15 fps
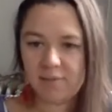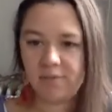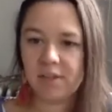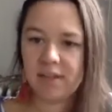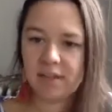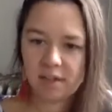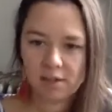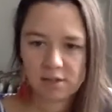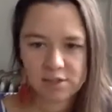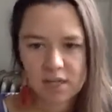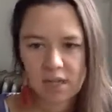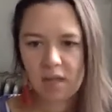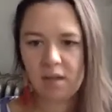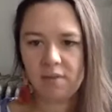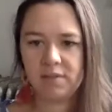filling our
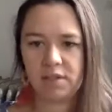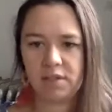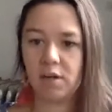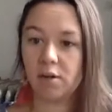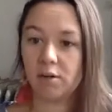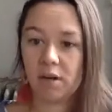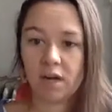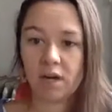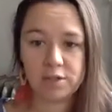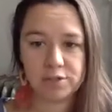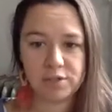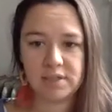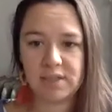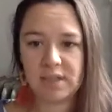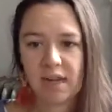shelves and our
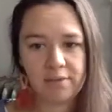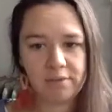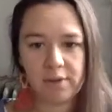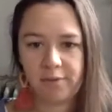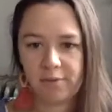garages in every